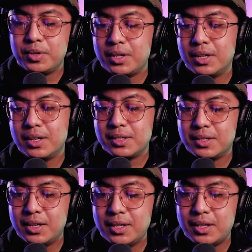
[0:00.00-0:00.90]
Putting that
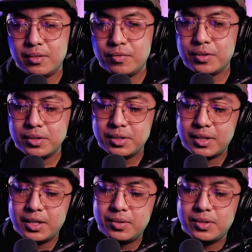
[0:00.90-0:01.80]
aside, and of course,
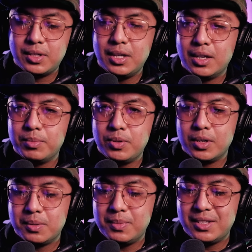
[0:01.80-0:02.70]
nice to see
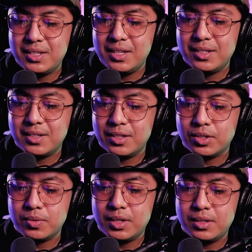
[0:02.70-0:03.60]
USB-Cs in
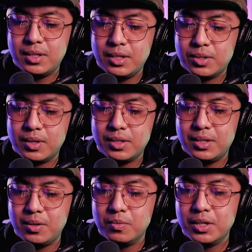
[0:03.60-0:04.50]

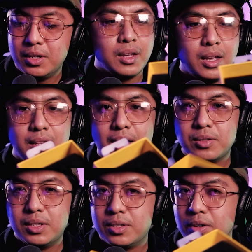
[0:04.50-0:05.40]
2021. And
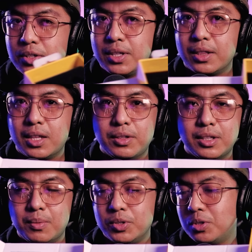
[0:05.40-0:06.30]
actually, it's constant now
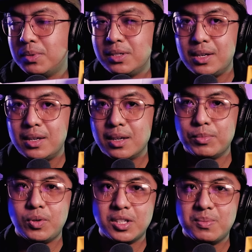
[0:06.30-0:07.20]
that we should be seeing
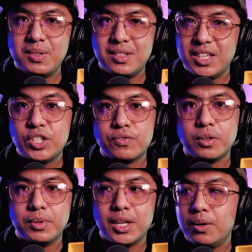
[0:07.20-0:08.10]
USB-Cs
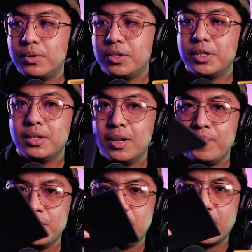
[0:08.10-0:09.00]
from now on.
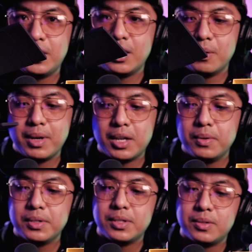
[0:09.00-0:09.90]
Getting
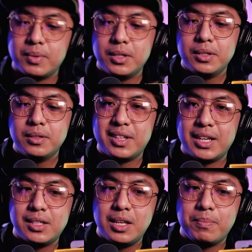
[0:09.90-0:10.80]
manuals as well,
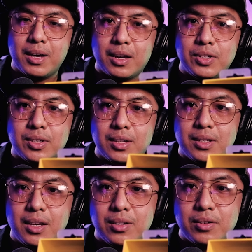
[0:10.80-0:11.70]
nicely packaged, I
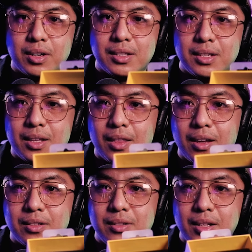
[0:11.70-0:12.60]
say, and you're getting
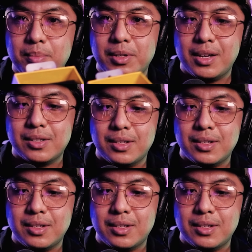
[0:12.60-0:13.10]
that TWS